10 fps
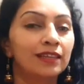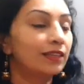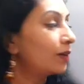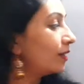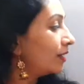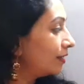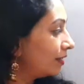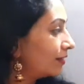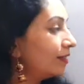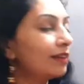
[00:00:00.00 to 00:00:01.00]
Now
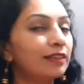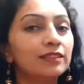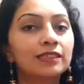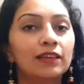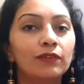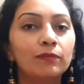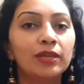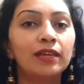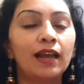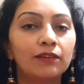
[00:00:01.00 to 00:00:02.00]
here it is giving
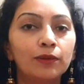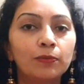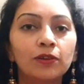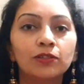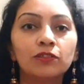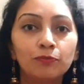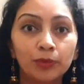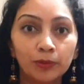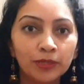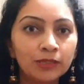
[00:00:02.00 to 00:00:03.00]
me adverb clause of
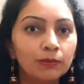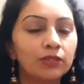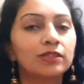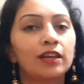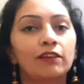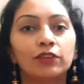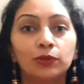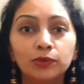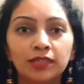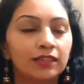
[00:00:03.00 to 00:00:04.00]
purpose because I have
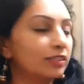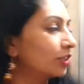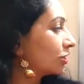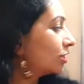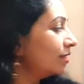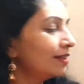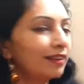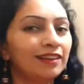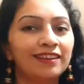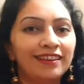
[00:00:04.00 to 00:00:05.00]
used the conjunction
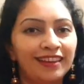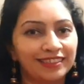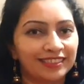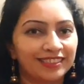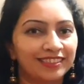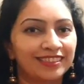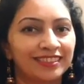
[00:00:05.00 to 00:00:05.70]
lest.